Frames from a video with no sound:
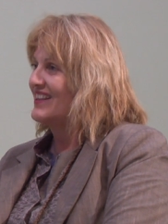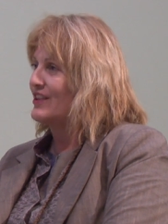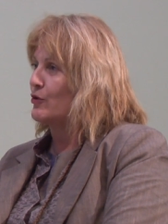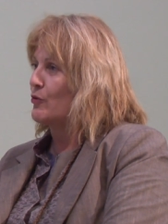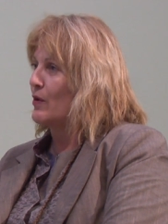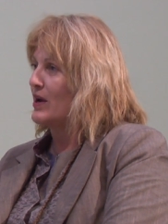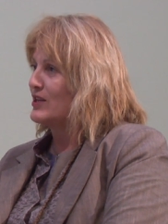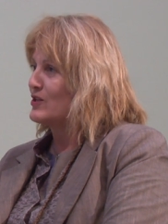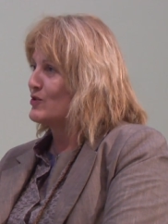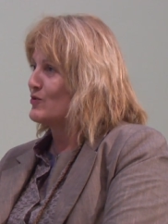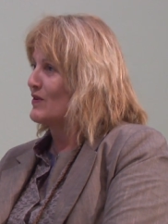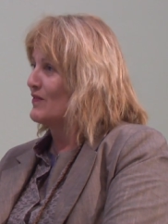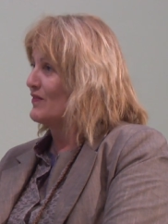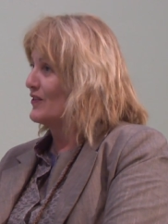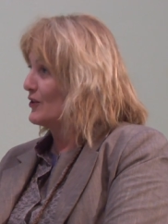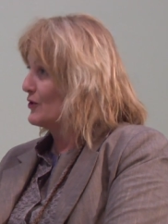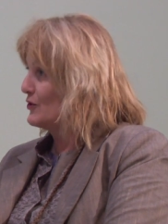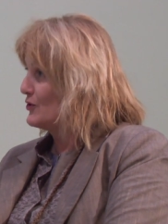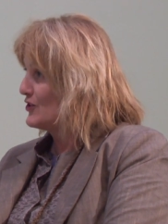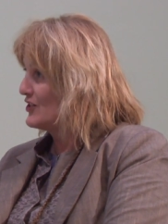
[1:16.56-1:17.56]
the greatest
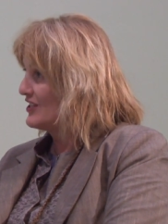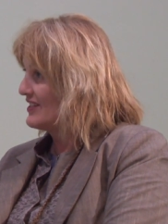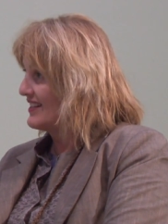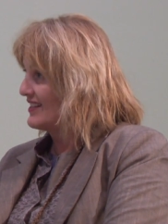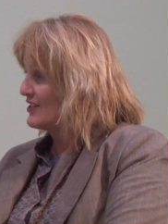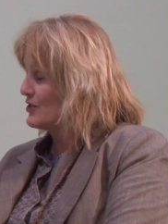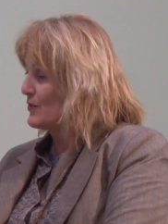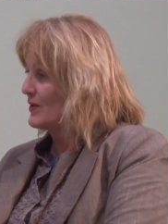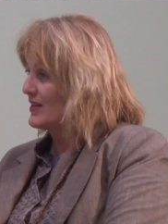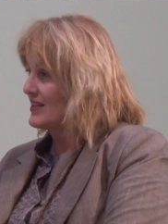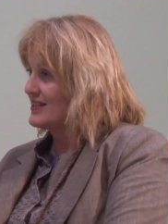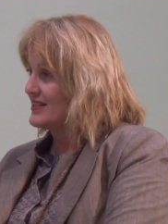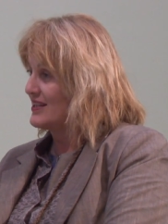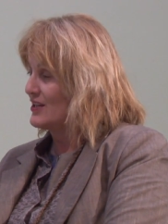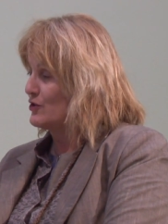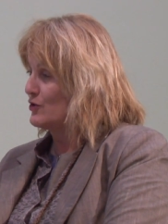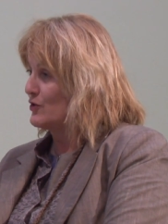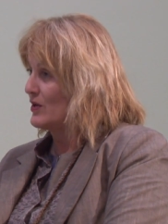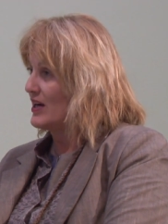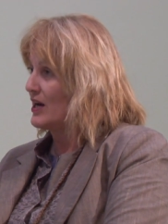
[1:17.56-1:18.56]
revolution in 20th
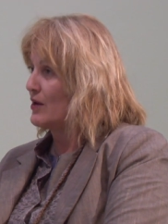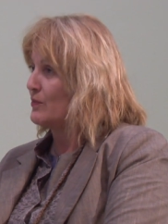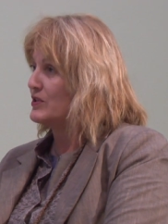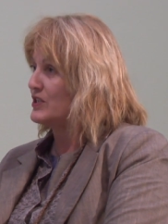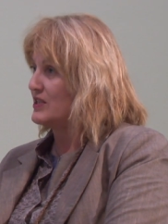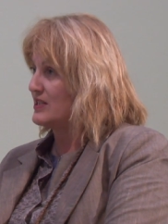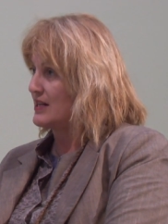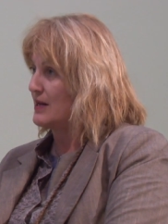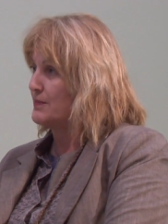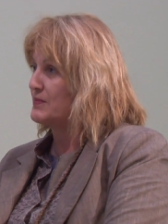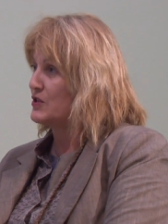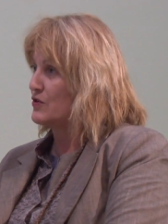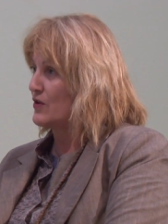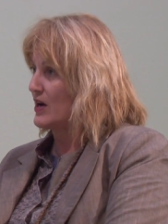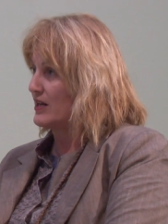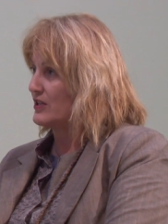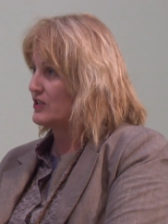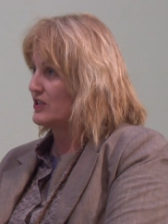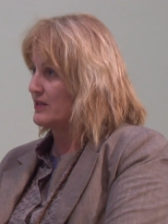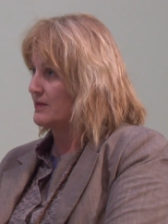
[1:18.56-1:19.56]
century art, which is
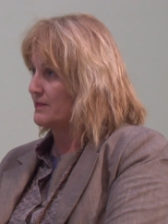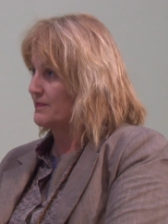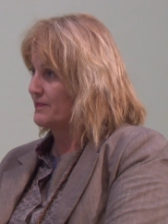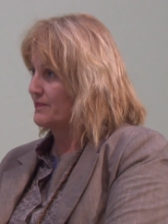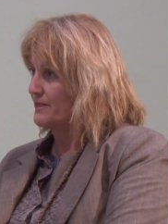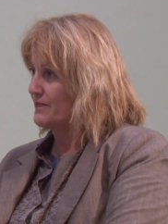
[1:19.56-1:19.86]
abstraction.